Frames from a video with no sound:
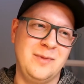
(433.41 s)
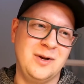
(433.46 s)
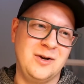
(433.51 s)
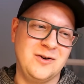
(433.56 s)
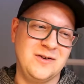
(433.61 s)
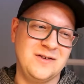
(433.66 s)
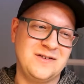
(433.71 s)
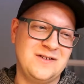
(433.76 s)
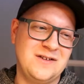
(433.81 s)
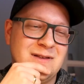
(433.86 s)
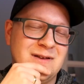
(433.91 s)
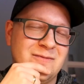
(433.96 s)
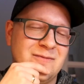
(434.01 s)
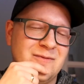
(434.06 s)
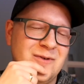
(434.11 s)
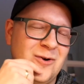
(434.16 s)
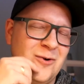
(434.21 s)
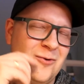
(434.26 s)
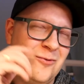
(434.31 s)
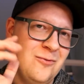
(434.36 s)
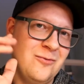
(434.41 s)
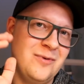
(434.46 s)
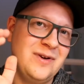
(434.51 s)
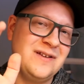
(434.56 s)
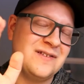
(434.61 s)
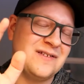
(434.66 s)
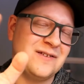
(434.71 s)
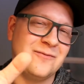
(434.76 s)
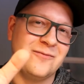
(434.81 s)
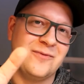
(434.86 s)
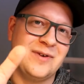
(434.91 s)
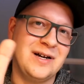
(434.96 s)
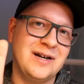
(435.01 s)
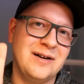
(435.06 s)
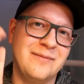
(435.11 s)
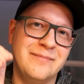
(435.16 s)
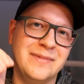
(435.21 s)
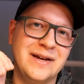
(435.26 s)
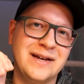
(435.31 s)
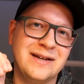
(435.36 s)
Because the whole reason why
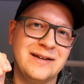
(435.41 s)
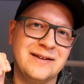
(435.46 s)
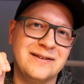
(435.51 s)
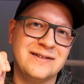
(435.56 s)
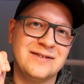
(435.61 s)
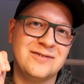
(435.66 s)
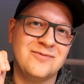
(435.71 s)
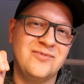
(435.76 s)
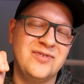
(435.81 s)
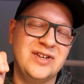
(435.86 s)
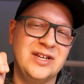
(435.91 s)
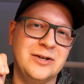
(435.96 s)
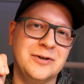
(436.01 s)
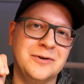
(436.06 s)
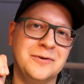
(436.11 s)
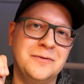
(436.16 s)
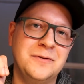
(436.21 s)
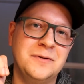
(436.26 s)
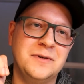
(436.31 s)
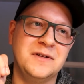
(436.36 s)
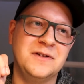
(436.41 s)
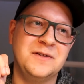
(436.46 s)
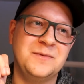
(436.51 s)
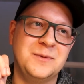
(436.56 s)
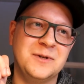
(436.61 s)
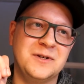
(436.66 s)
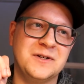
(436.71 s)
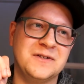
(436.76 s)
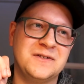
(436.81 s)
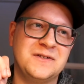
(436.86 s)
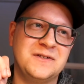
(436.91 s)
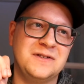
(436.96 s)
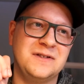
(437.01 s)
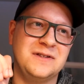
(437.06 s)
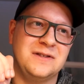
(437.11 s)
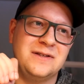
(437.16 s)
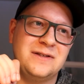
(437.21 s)
I'm making this video is because